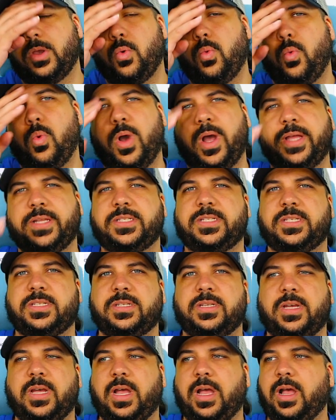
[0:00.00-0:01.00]

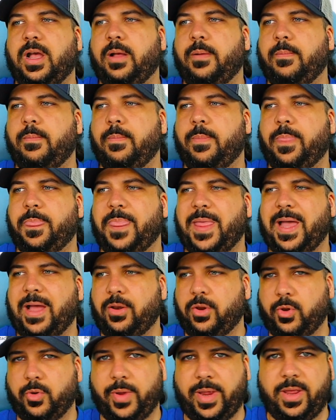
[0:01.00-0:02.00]
how
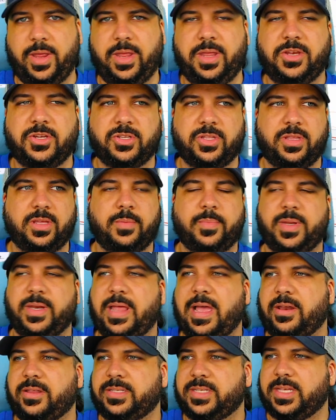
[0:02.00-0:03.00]
to create each of them and
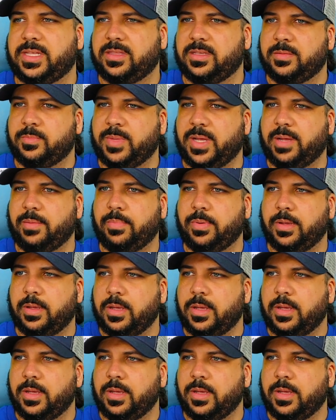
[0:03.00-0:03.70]
how to set them up.